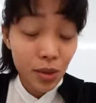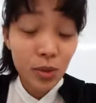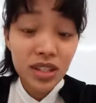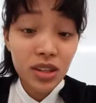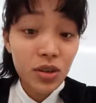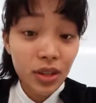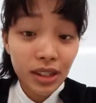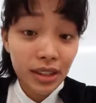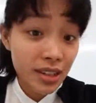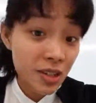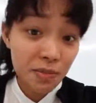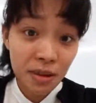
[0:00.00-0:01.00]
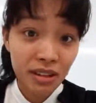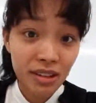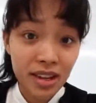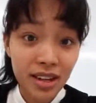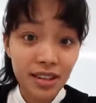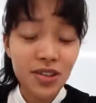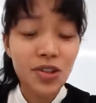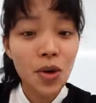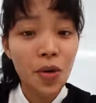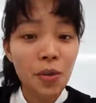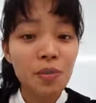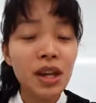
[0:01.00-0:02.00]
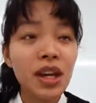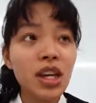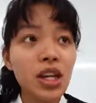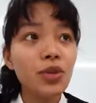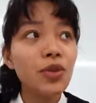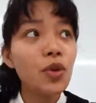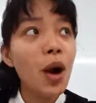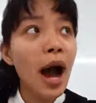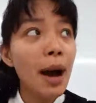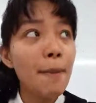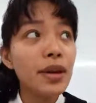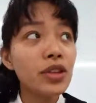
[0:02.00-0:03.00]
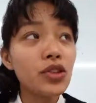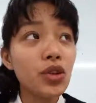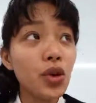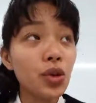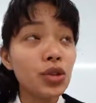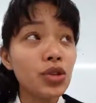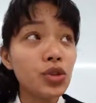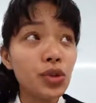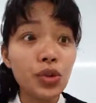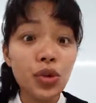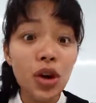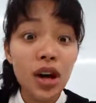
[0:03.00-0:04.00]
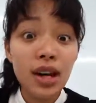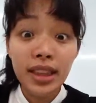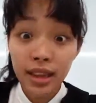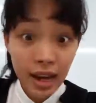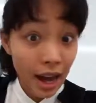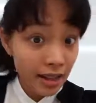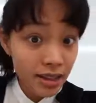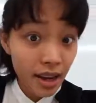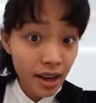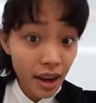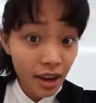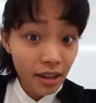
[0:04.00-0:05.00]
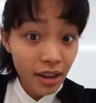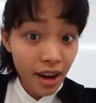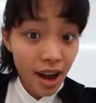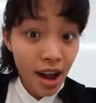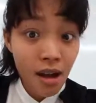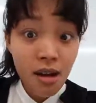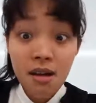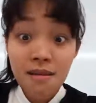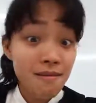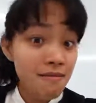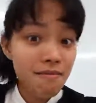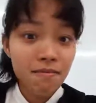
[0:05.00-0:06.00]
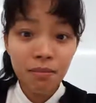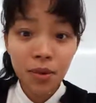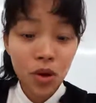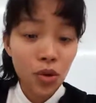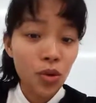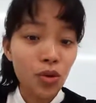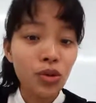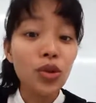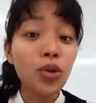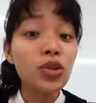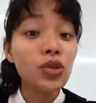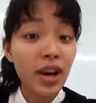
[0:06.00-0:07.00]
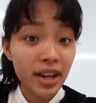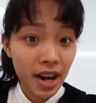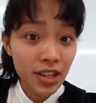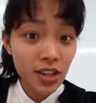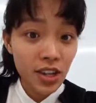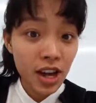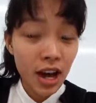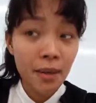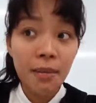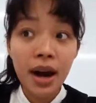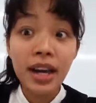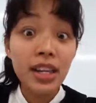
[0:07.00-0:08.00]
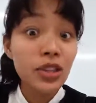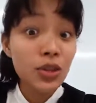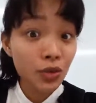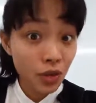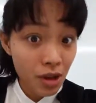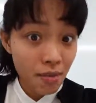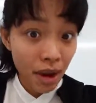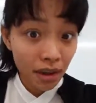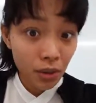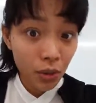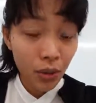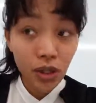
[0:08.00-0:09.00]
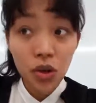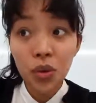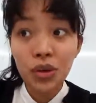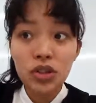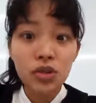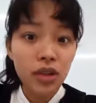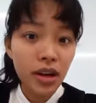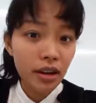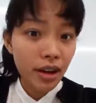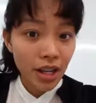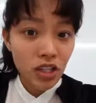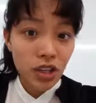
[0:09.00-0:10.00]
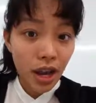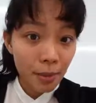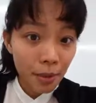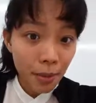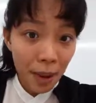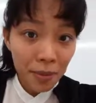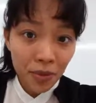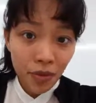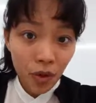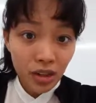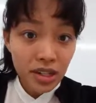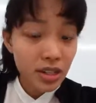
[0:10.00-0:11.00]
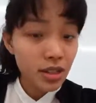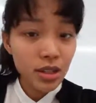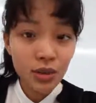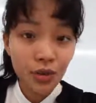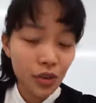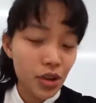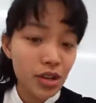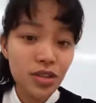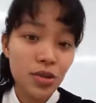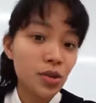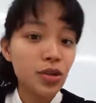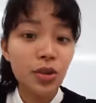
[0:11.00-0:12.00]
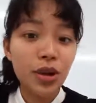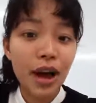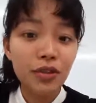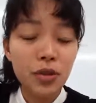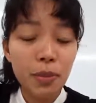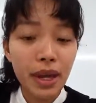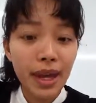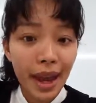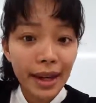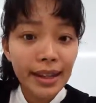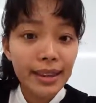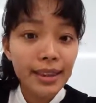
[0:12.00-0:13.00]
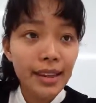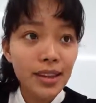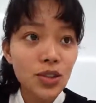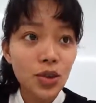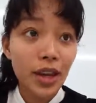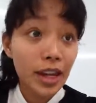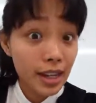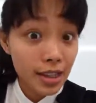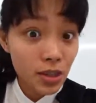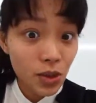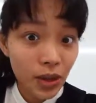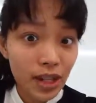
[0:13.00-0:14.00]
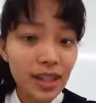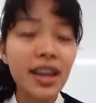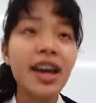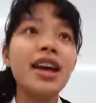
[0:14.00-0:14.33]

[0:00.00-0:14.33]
It was a great experience. So if you happen to go to the Kansai area, go to Arashiyama. It's free, by the way. Going to the Arashiyama bamboo forest is free, so you don't have to pay anything to get into it.